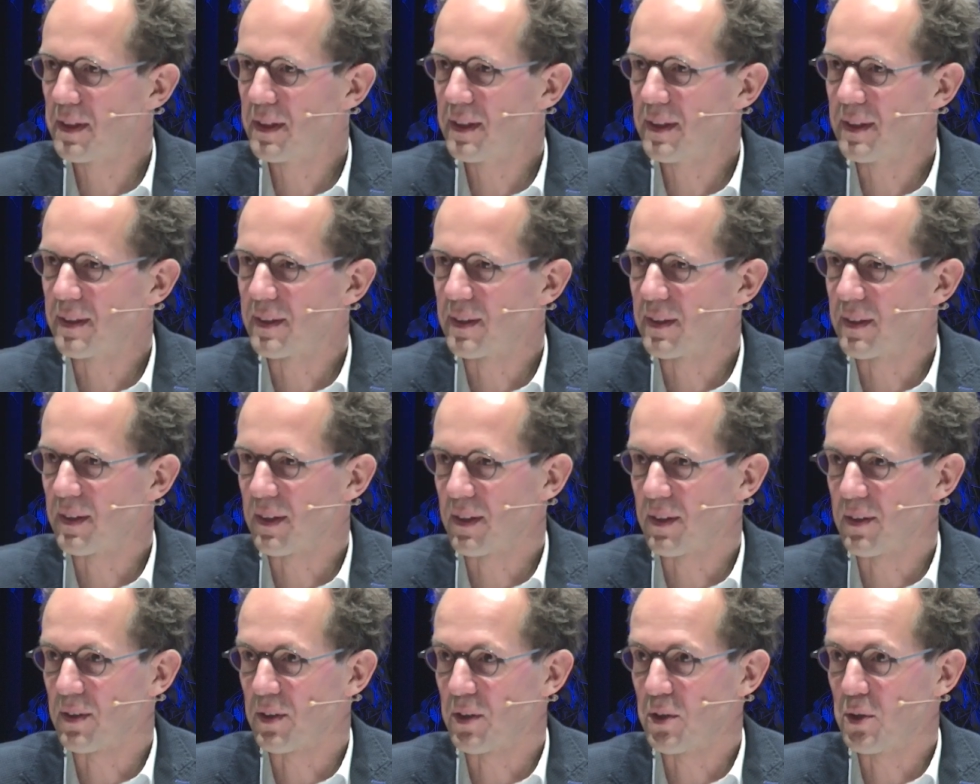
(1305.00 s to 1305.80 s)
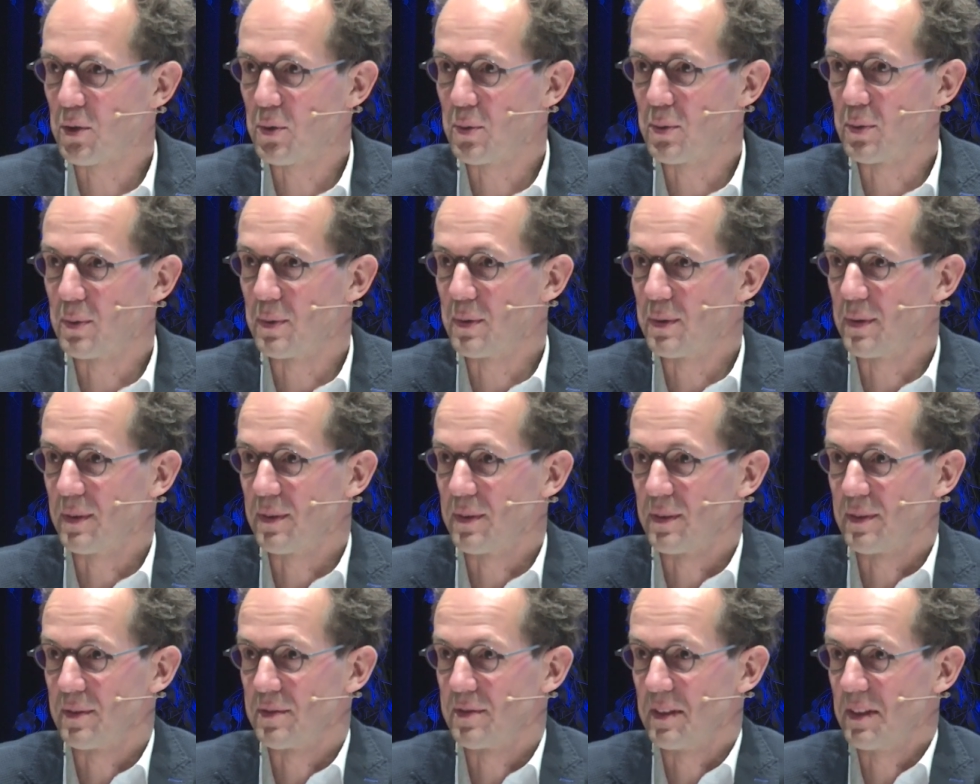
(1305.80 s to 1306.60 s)
There are no
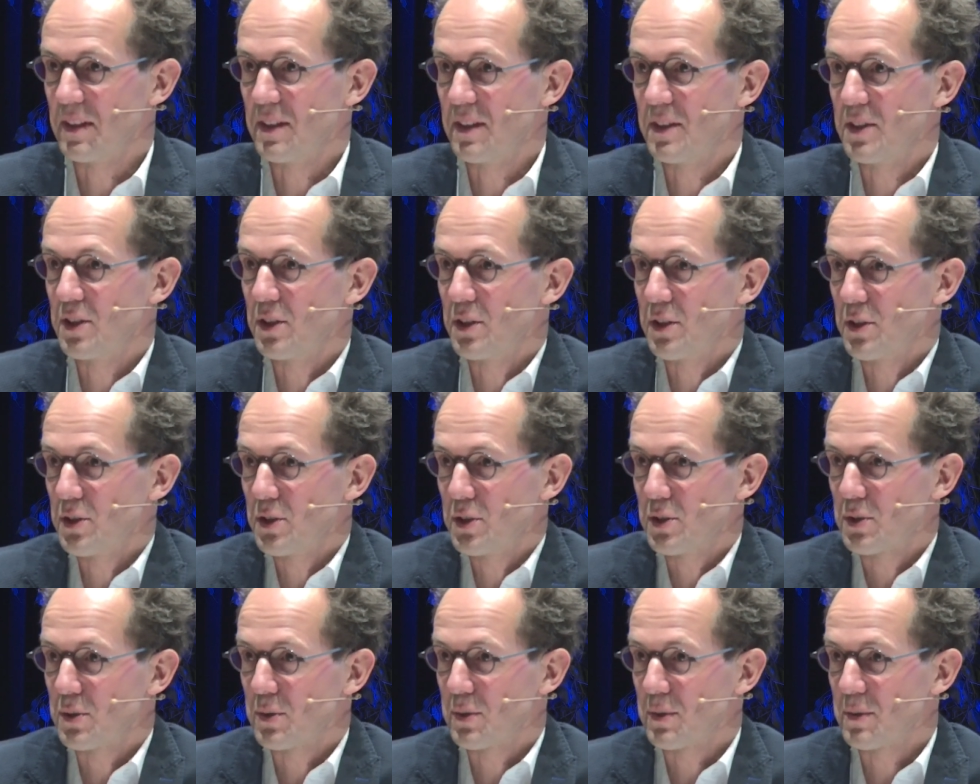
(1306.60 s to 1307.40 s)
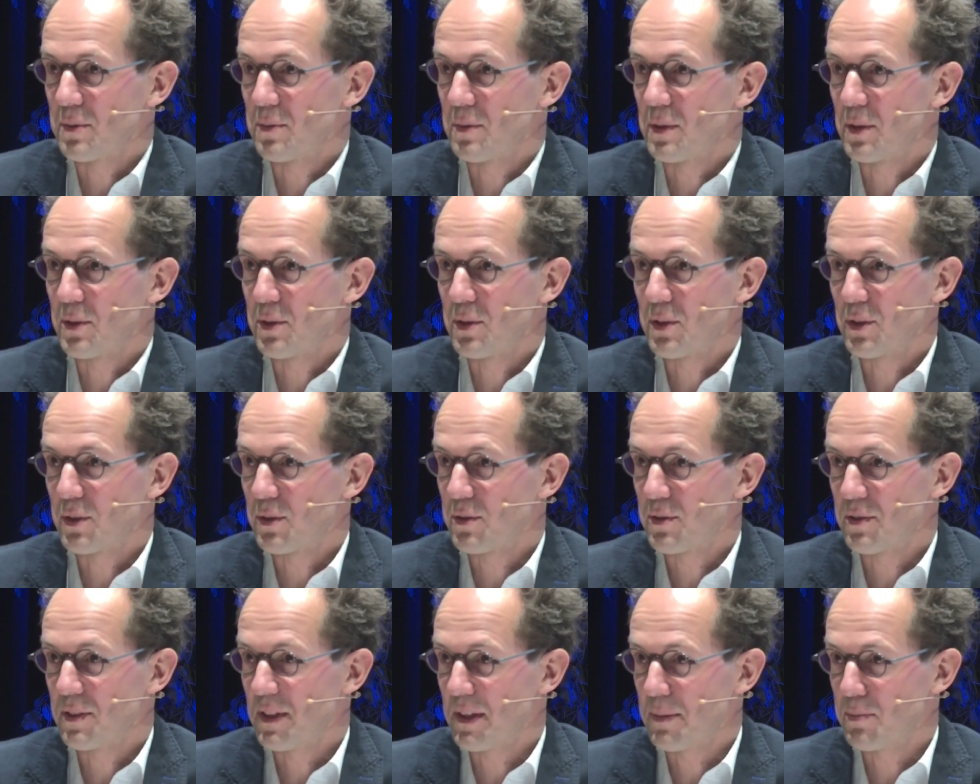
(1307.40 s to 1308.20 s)
uh, villages or water
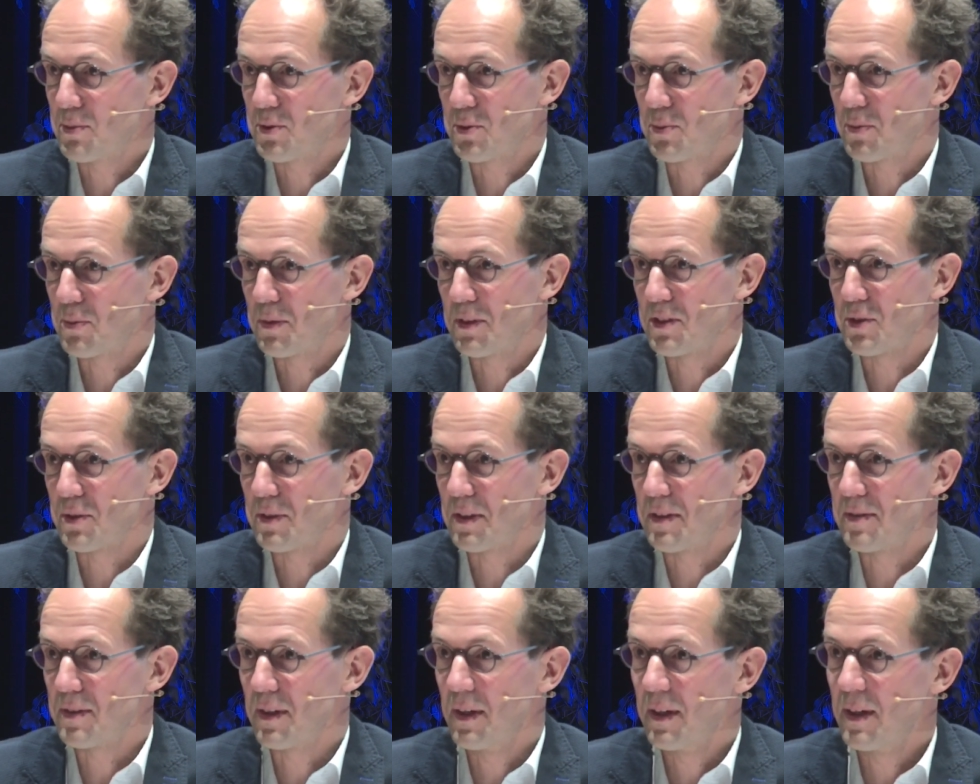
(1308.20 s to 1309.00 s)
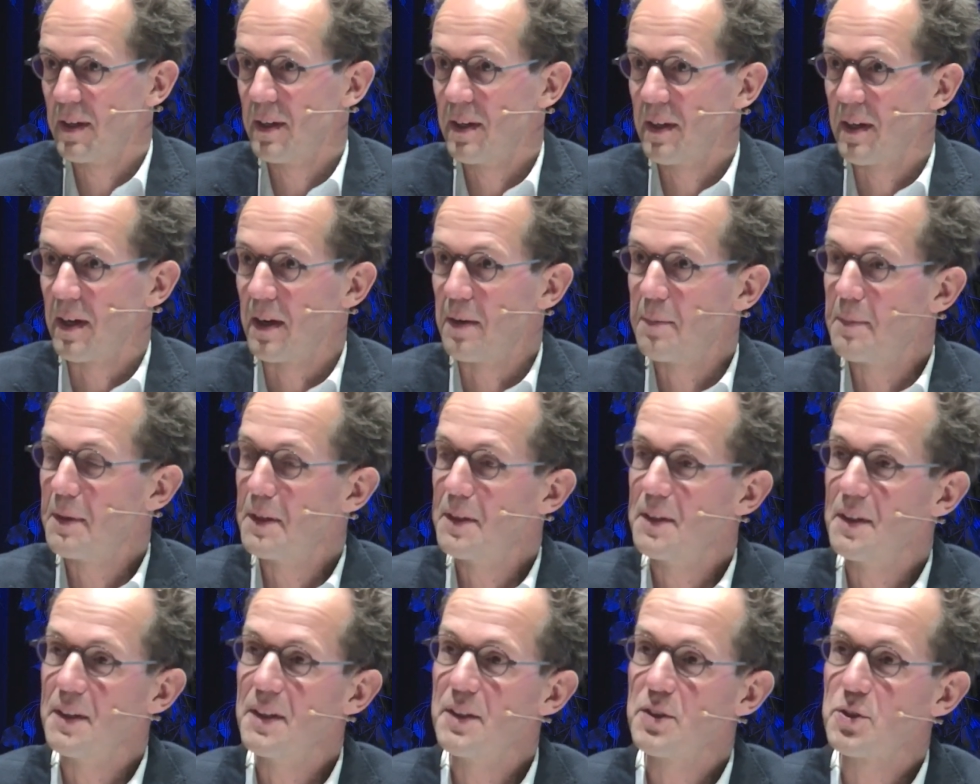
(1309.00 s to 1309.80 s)
taps whatsoever. How many
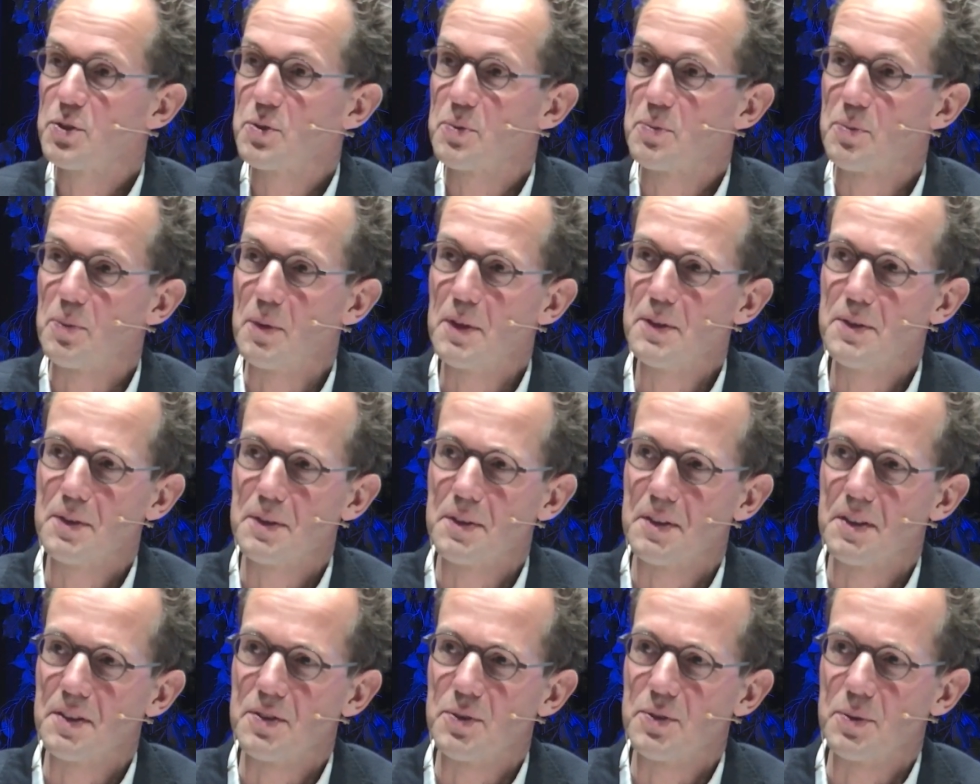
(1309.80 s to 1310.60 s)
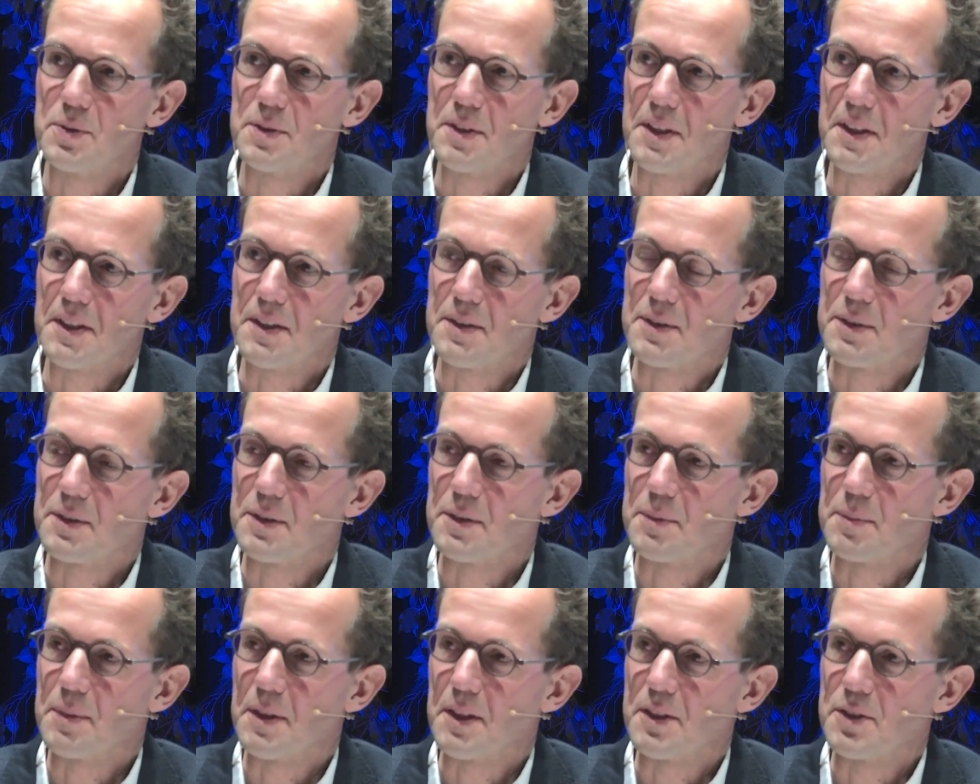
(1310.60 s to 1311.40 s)
liters of water did you take on your
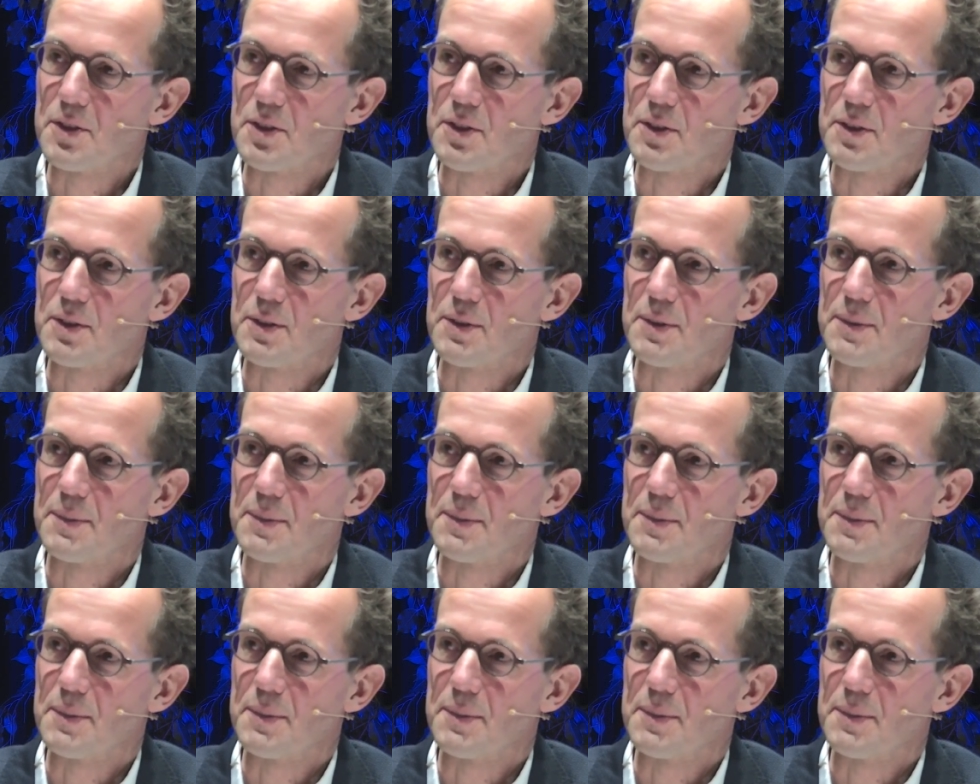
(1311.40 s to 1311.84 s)
bicycle?